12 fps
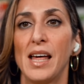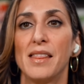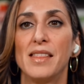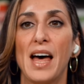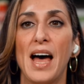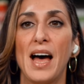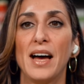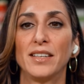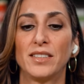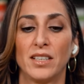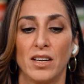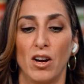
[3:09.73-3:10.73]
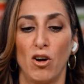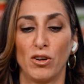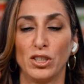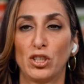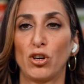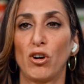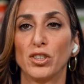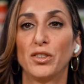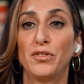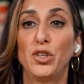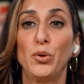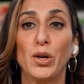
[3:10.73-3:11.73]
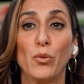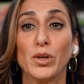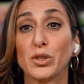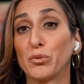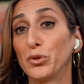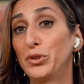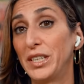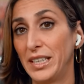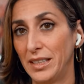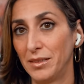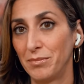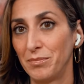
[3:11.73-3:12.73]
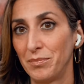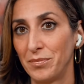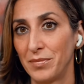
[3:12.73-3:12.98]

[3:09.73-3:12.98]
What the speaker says: that are in charge of doing what's routine